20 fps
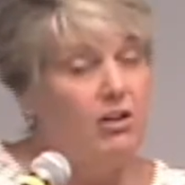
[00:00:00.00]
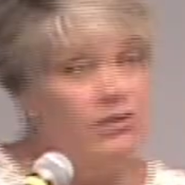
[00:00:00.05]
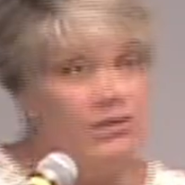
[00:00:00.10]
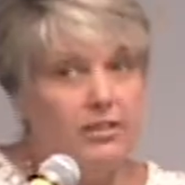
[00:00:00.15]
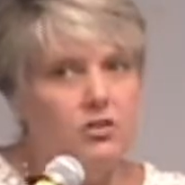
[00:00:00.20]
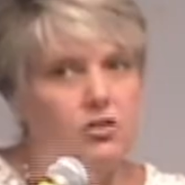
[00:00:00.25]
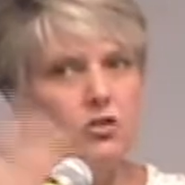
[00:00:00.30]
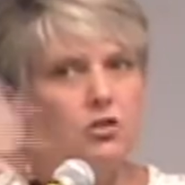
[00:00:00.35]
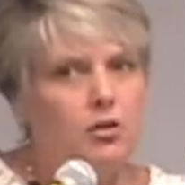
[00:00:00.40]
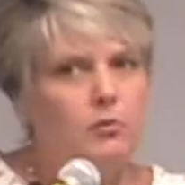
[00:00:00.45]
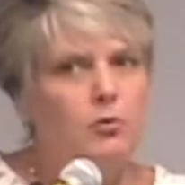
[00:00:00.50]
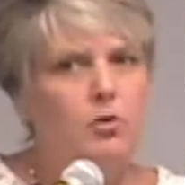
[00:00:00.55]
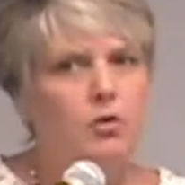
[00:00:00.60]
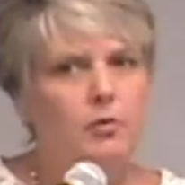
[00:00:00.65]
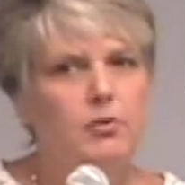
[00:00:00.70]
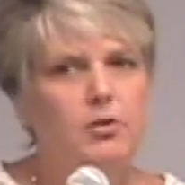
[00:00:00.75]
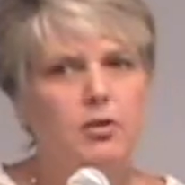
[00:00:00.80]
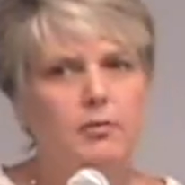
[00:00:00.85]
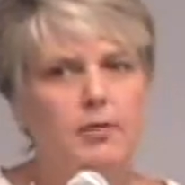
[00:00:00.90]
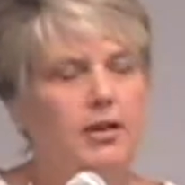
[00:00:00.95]
There is no
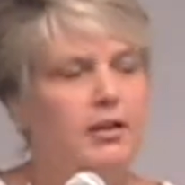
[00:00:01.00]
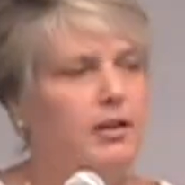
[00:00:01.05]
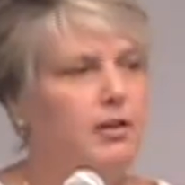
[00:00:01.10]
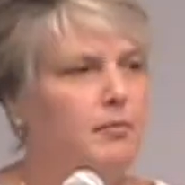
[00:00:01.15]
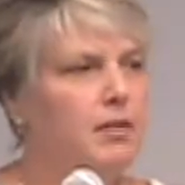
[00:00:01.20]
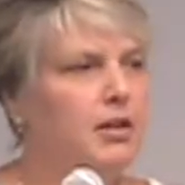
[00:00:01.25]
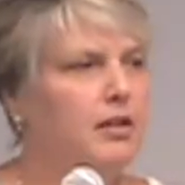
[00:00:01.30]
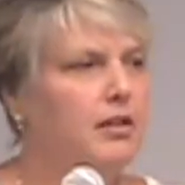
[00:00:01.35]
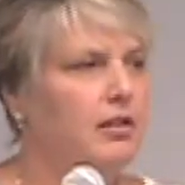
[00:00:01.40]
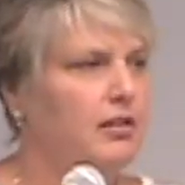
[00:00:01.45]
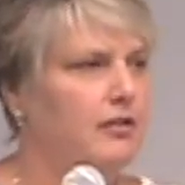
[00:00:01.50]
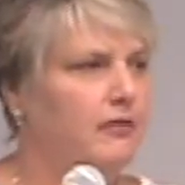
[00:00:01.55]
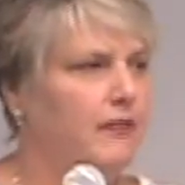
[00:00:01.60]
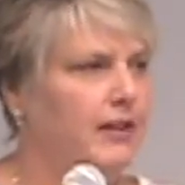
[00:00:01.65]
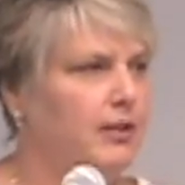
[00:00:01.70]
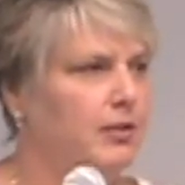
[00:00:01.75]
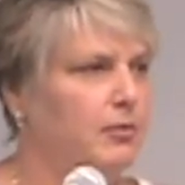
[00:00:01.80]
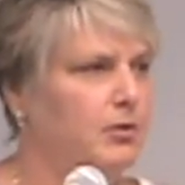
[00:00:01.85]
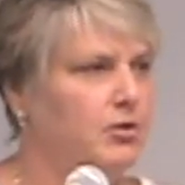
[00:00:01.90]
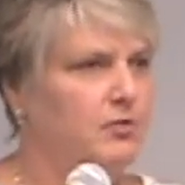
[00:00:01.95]
more blueberry buckle
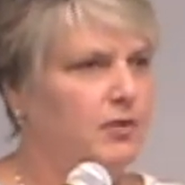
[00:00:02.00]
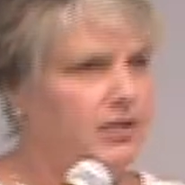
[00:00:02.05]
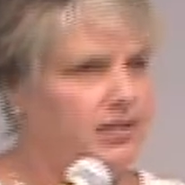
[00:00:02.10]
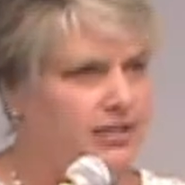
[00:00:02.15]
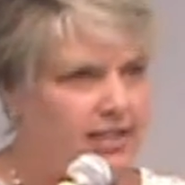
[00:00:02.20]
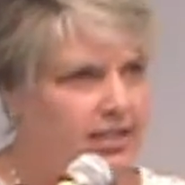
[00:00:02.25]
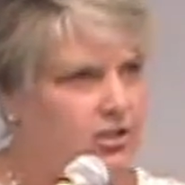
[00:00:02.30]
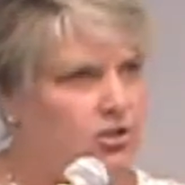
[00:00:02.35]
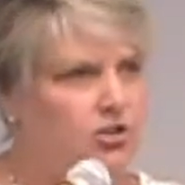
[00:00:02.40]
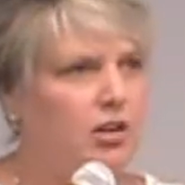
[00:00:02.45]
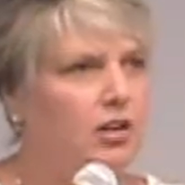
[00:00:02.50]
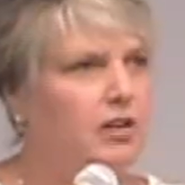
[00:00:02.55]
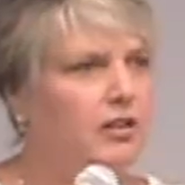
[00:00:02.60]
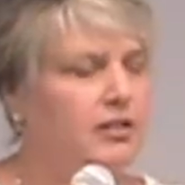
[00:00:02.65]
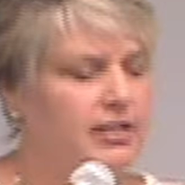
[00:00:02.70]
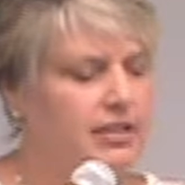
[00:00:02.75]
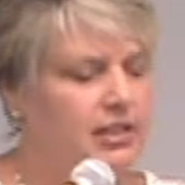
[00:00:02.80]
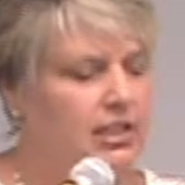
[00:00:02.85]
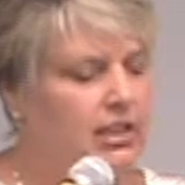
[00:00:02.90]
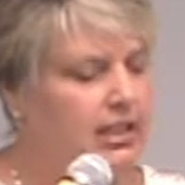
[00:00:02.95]
available to us. That
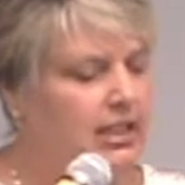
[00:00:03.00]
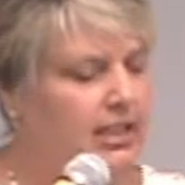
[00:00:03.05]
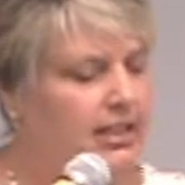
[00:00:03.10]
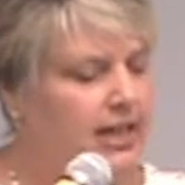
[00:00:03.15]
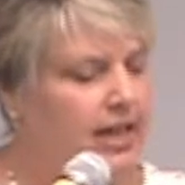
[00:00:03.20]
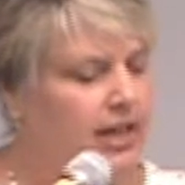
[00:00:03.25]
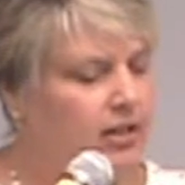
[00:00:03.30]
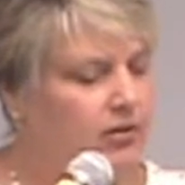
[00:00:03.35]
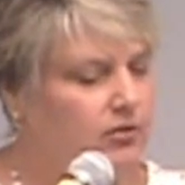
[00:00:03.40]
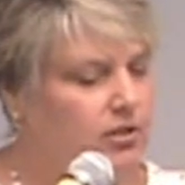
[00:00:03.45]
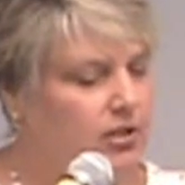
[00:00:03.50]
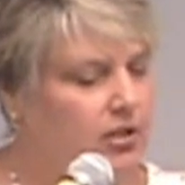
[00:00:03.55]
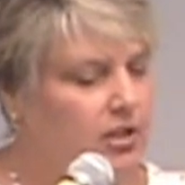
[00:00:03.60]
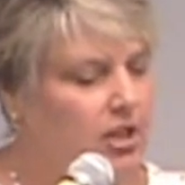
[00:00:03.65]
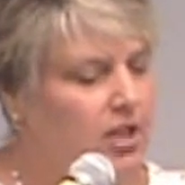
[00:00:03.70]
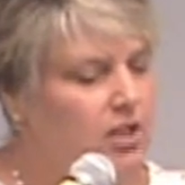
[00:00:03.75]
jar is cleaned out.